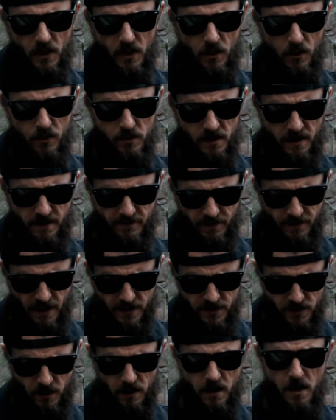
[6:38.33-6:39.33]
who's an
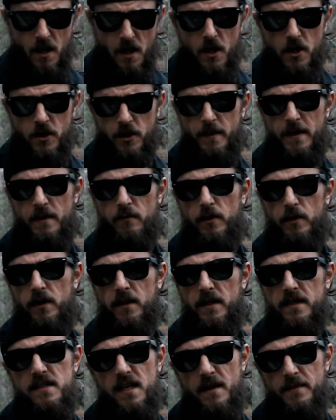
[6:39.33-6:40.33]
investor, you can be
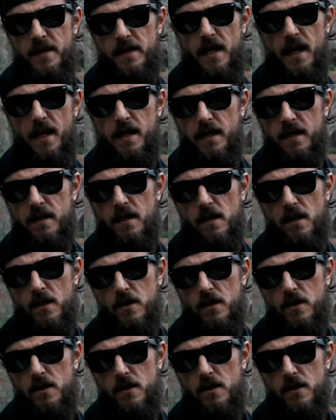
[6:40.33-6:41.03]
real intimidating.